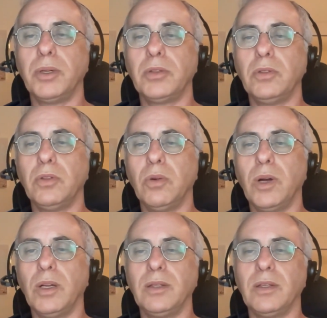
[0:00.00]
But you know
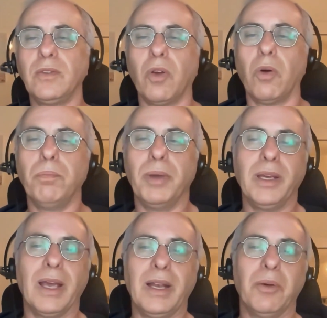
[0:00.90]
what? It's so
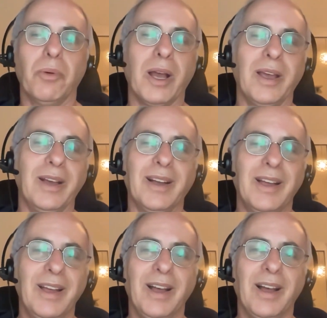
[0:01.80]
big anyway.
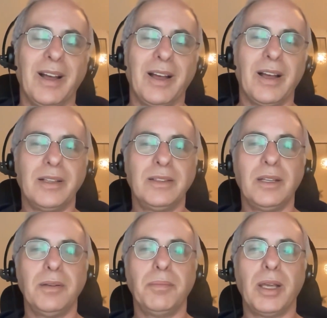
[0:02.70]
It
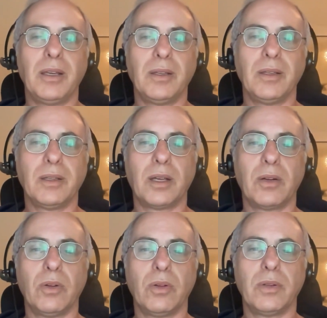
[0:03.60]
didn't make
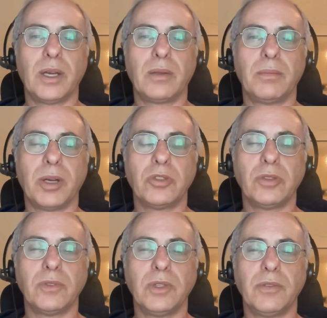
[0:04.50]
that much
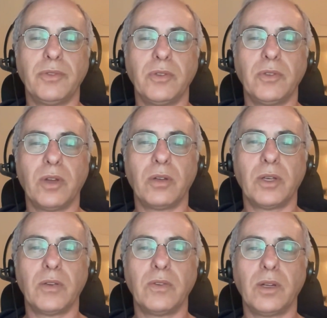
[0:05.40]
of a difference in our
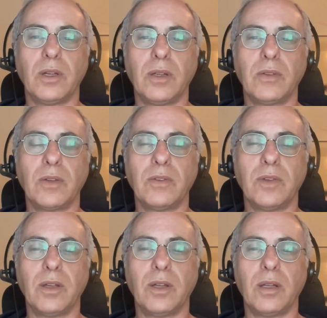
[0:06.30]
case. And as I
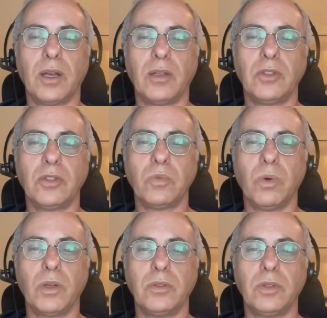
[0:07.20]
said, I just
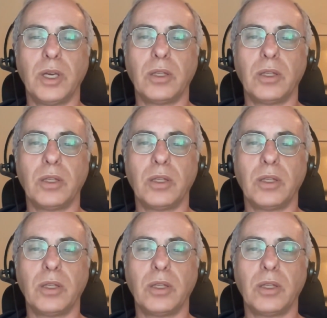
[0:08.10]
wanted to get